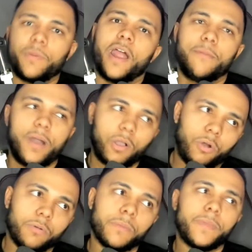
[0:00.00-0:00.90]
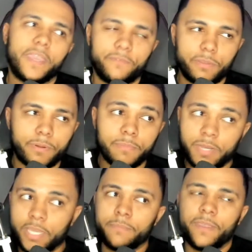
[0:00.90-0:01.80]
Carabao Cup, competed for the Premier
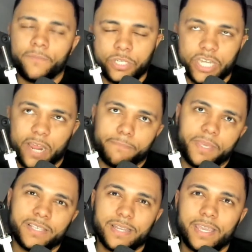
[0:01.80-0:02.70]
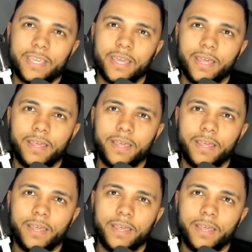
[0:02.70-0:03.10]
League, competed for the Champions League,